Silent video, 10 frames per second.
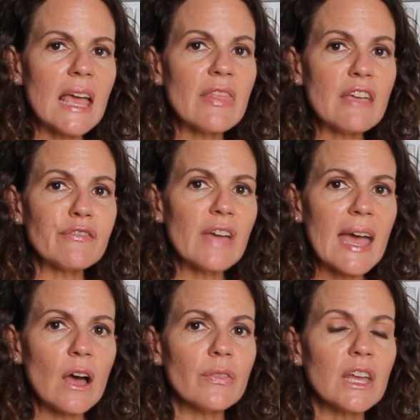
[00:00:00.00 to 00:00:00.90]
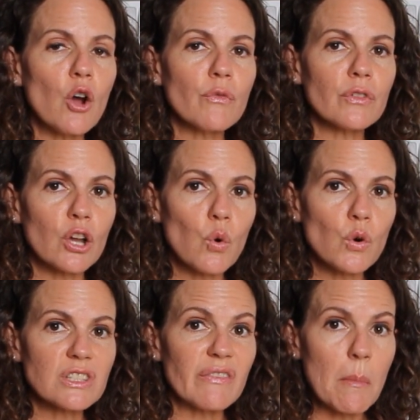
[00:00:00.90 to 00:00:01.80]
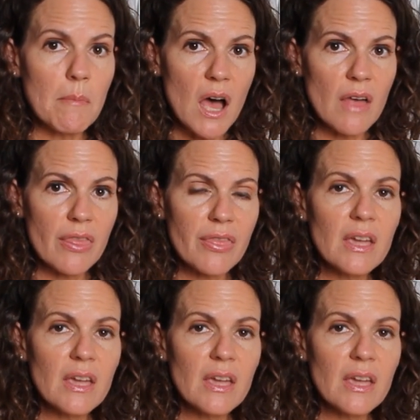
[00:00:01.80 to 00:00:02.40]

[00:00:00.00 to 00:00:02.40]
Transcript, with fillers: and they found that over the course of a month,